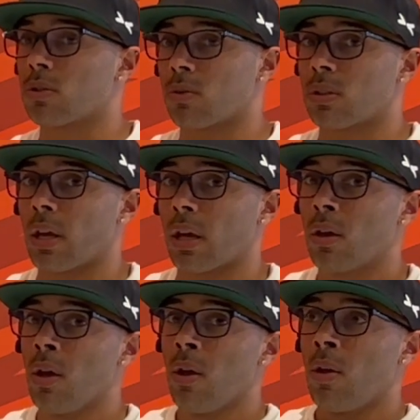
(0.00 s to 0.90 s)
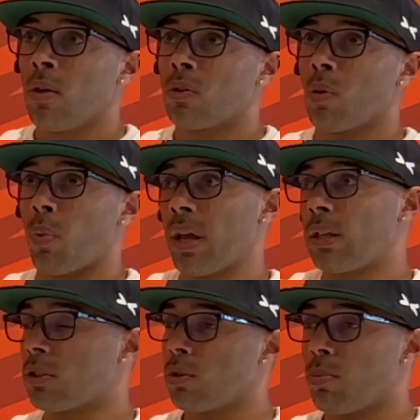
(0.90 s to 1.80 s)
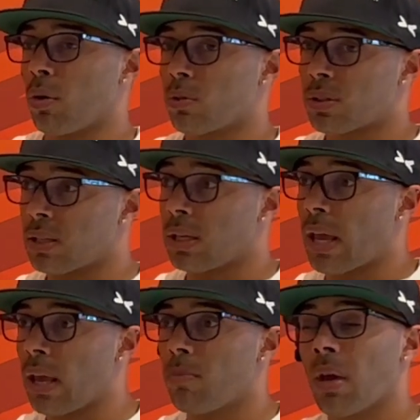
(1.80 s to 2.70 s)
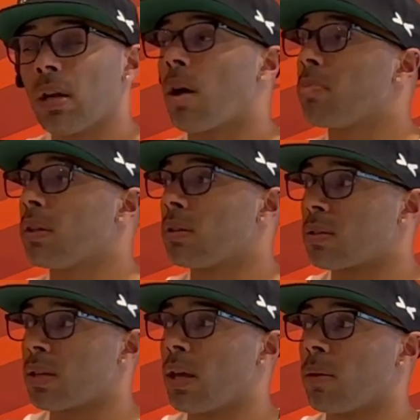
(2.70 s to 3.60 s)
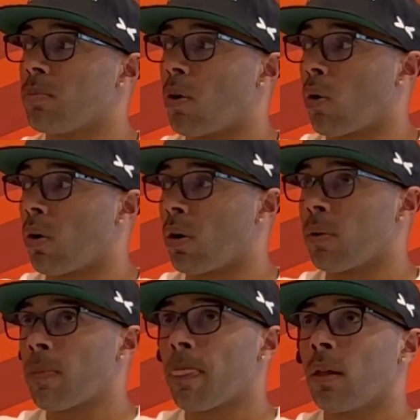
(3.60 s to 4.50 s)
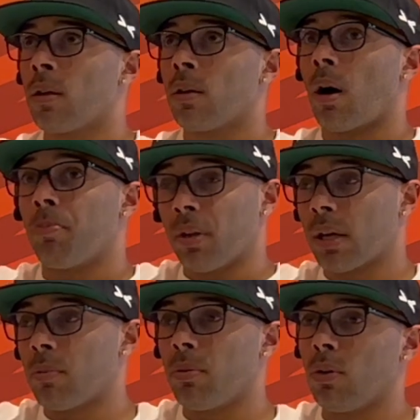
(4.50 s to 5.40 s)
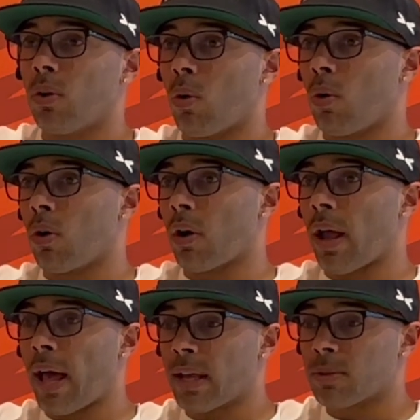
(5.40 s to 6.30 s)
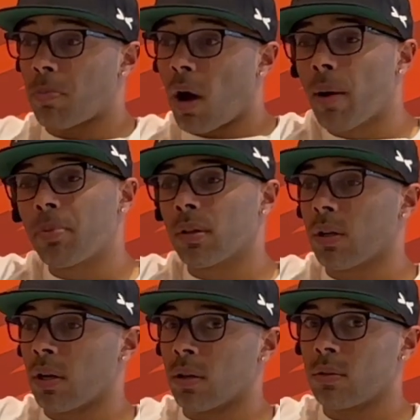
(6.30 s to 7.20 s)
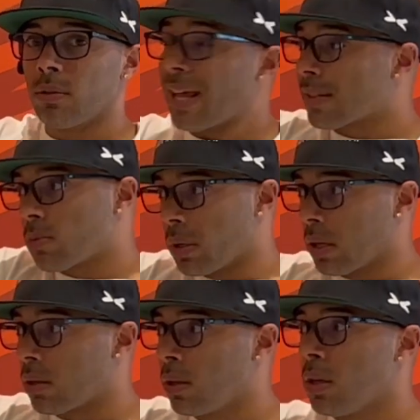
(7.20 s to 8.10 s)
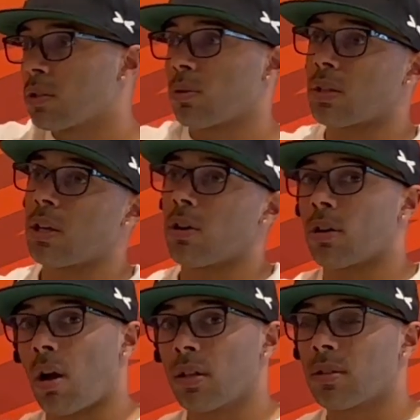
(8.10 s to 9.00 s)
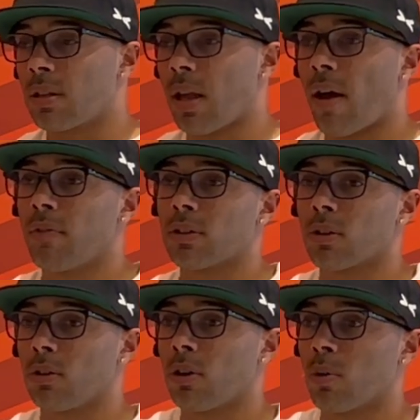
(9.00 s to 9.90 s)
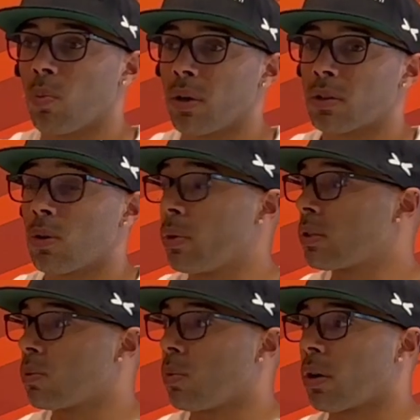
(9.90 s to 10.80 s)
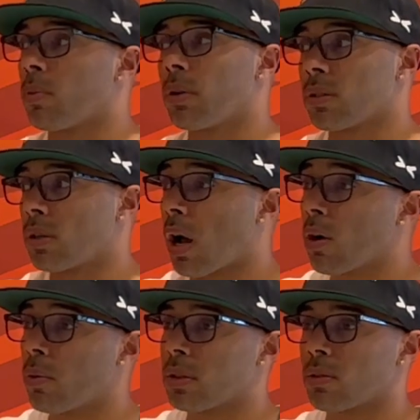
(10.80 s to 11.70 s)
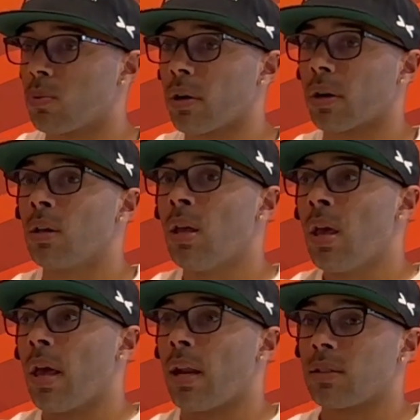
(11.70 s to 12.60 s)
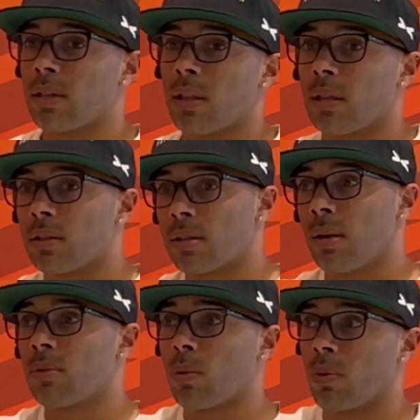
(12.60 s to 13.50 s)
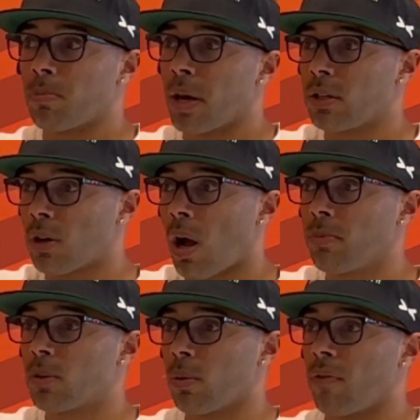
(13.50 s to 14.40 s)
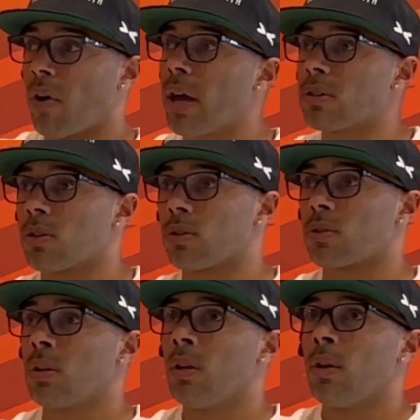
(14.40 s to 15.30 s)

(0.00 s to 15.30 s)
So it's like the way that you post today may not be the same oh, or won't be applicable or as popular next week. So it's like you're constantly having to learn what is going to work, what is not going to work. And I say that the same thing with my job to advisors.